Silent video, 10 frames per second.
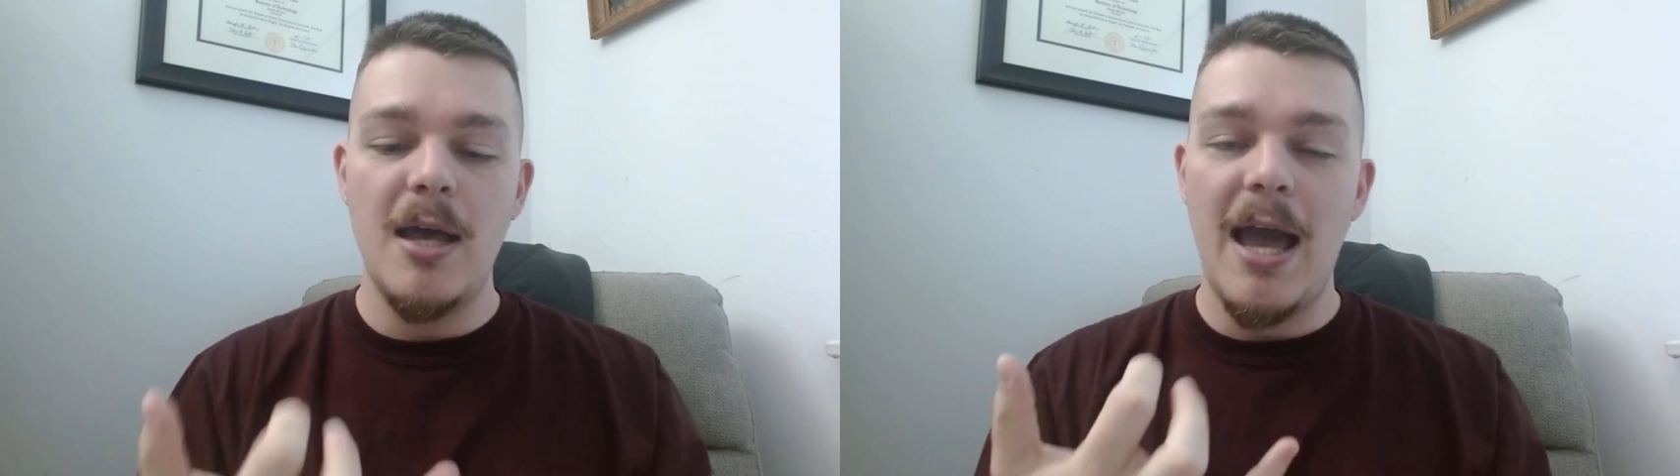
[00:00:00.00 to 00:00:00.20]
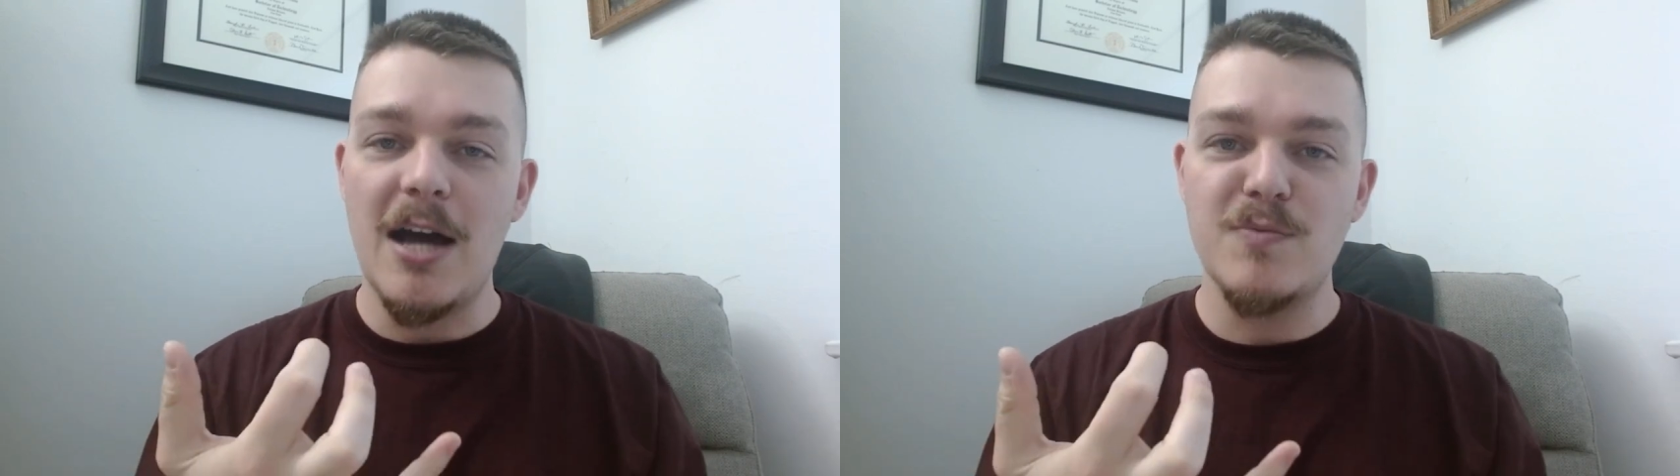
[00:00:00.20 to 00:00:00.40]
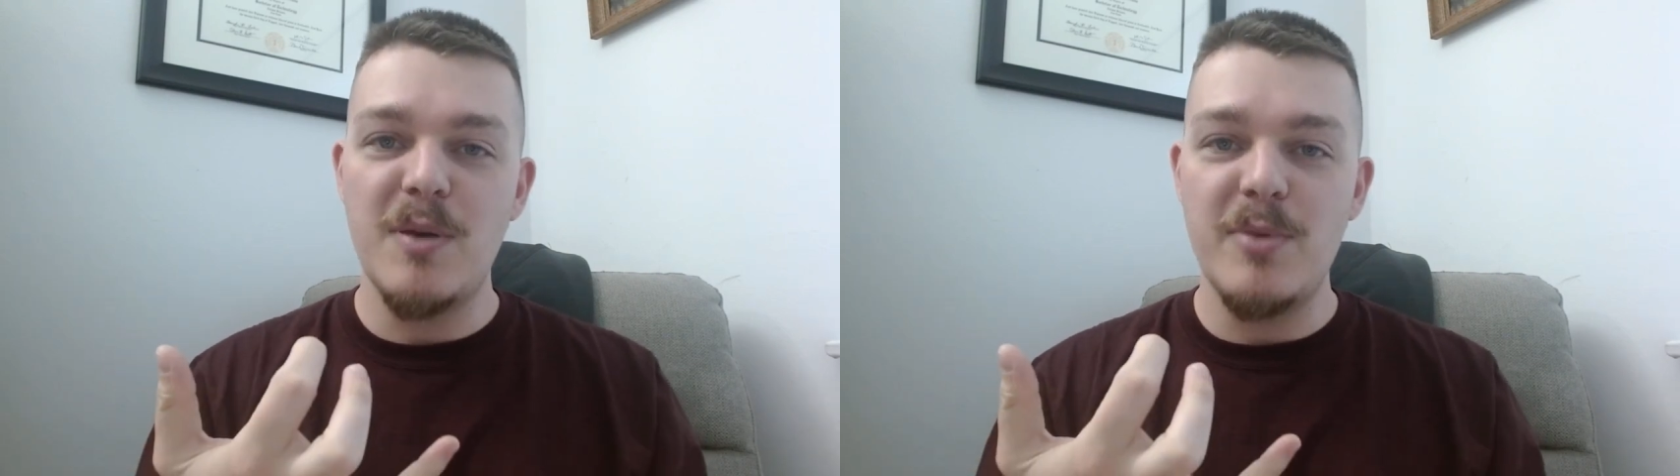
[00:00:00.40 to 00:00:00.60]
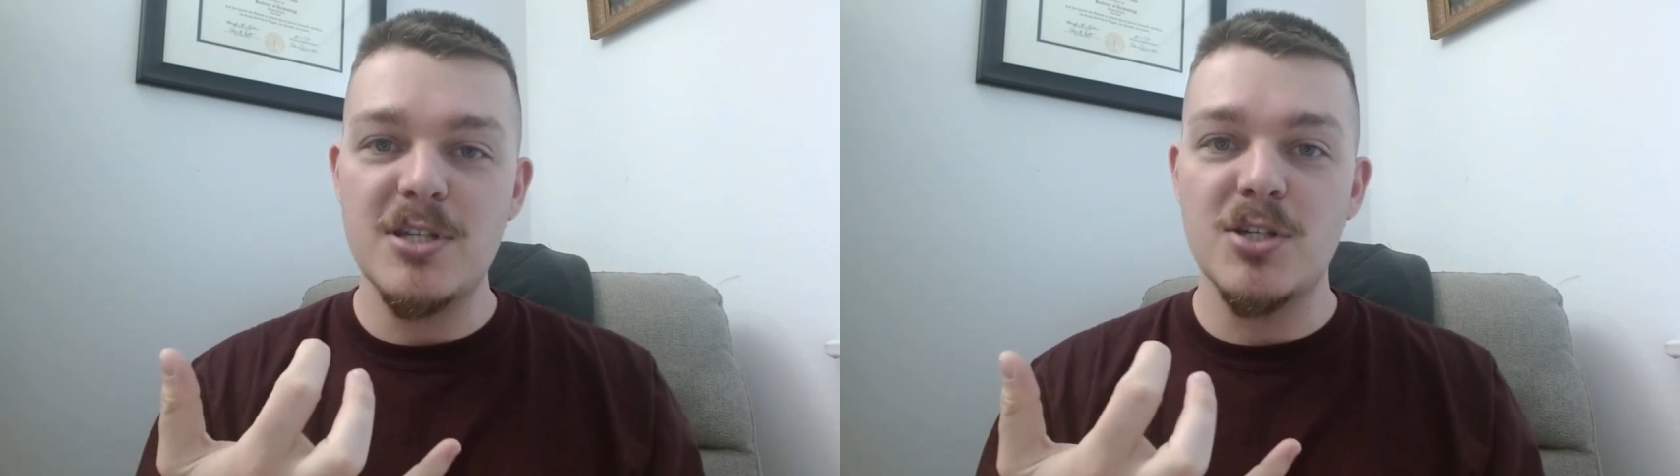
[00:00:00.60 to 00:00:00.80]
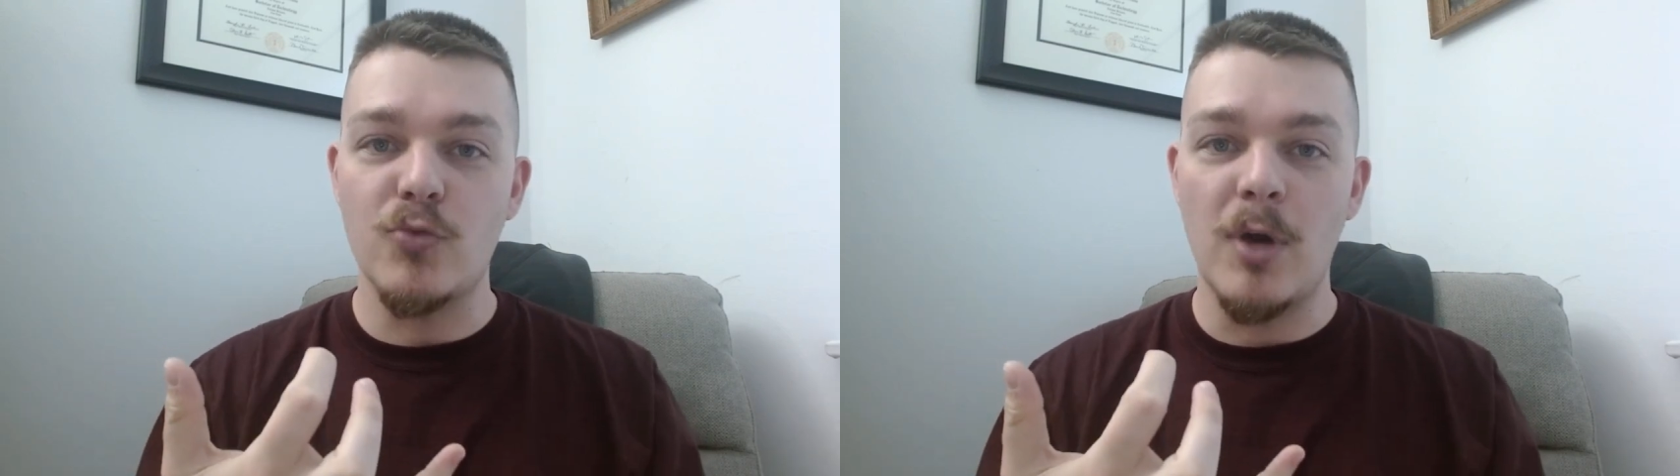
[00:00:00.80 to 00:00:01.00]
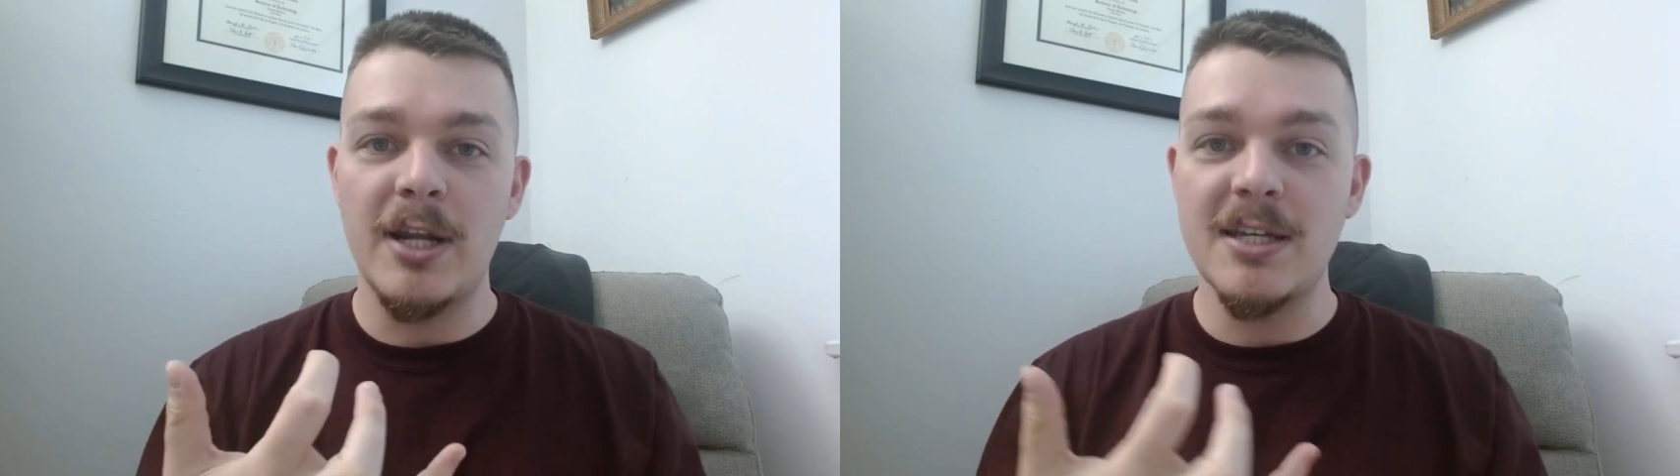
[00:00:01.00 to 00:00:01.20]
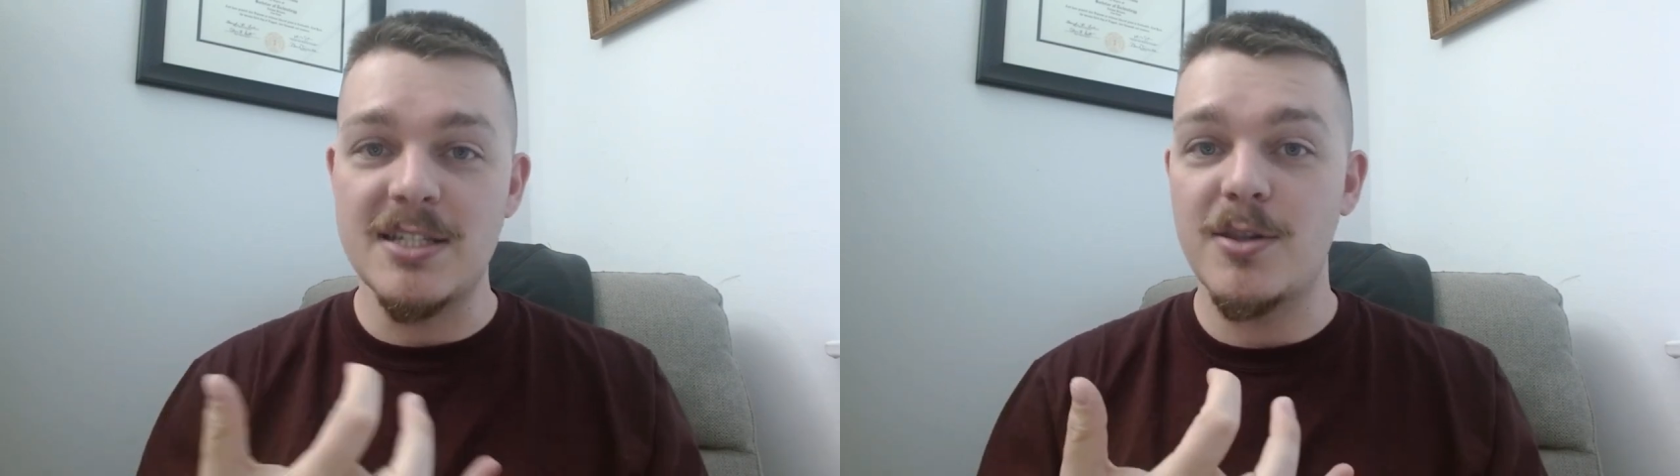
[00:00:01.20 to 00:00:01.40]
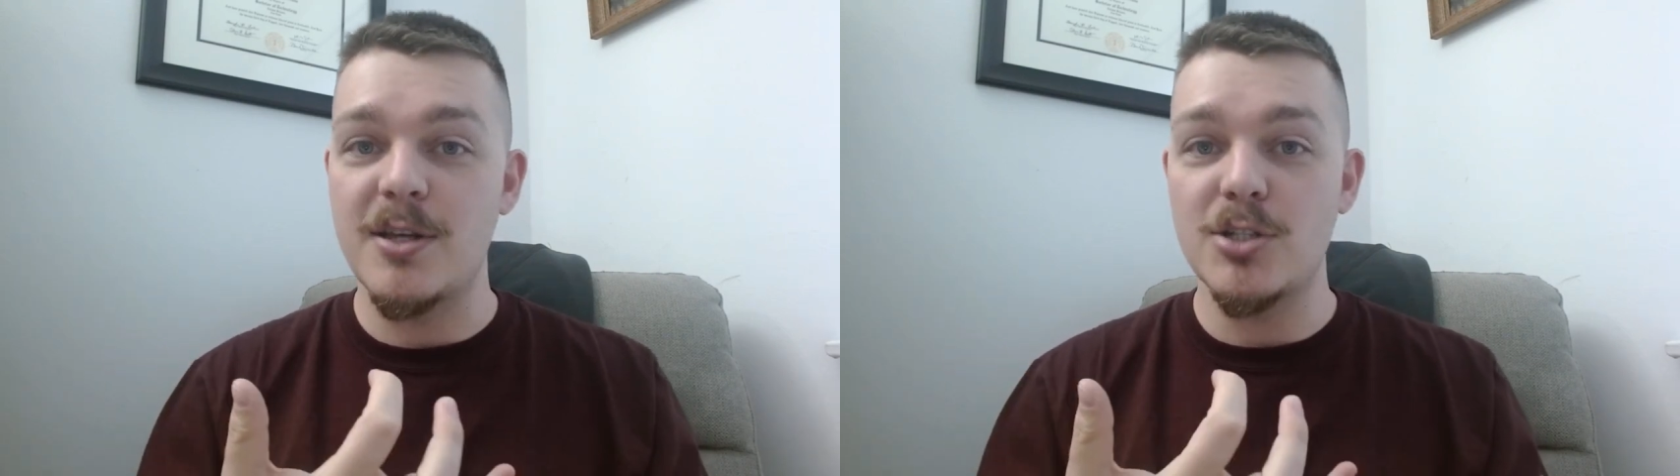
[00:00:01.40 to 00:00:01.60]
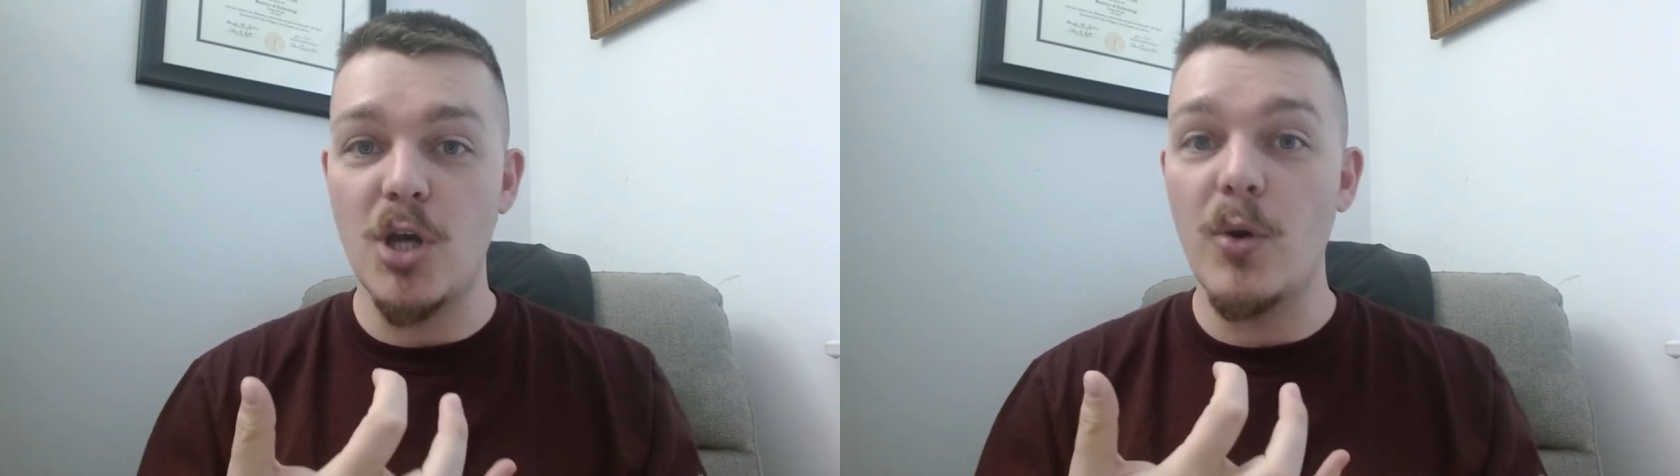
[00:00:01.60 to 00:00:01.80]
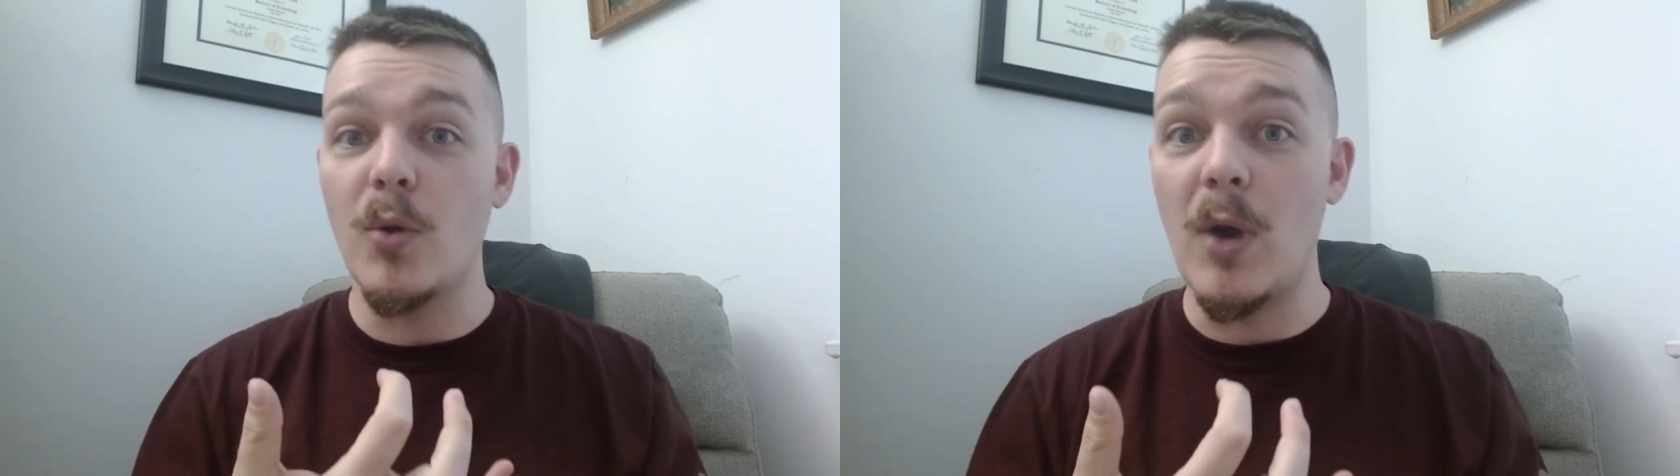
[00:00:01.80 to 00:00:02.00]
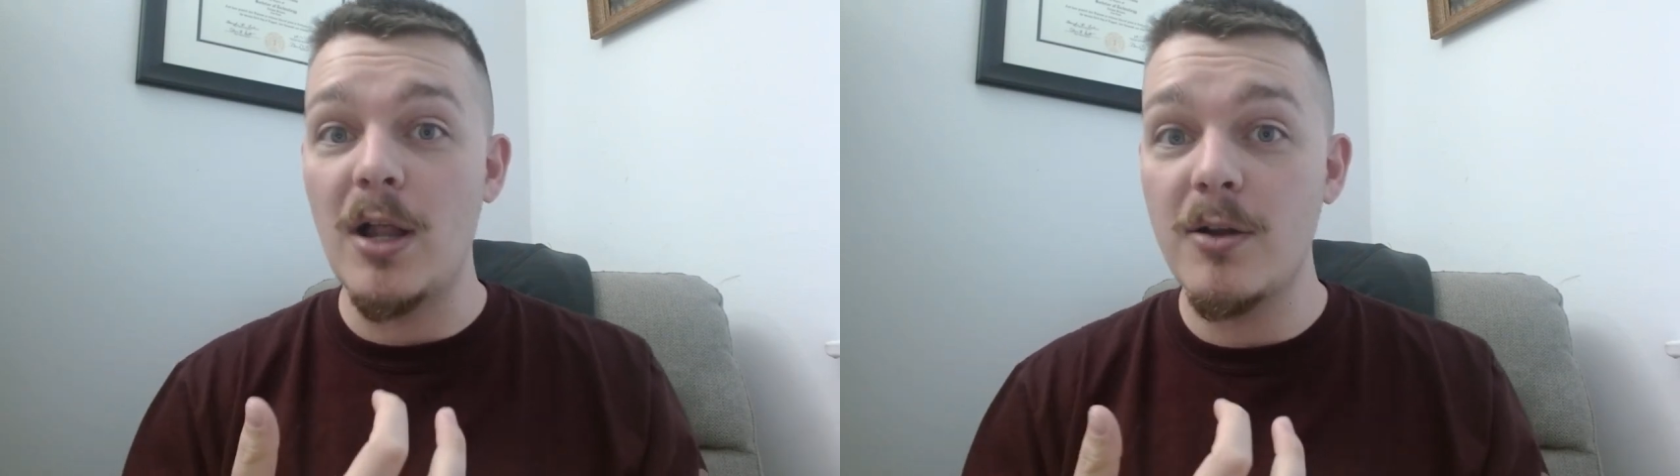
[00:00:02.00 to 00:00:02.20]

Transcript: How's my business running? Is things going well?